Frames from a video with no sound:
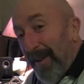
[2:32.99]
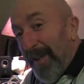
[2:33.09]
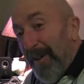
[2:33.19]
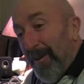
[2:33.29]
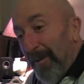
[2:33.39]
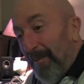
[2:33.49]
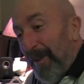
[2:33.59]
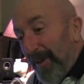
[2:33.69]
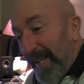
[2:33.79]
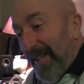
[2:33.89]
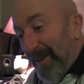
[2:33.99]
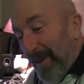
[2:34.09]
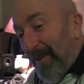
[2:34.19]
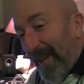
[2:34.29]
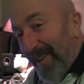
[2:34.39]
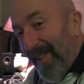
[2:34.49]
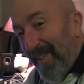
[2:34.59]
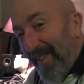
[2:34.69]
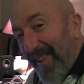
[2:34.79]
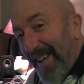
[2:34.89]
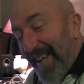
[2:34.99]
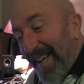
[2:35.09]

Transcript: you know, between the two places,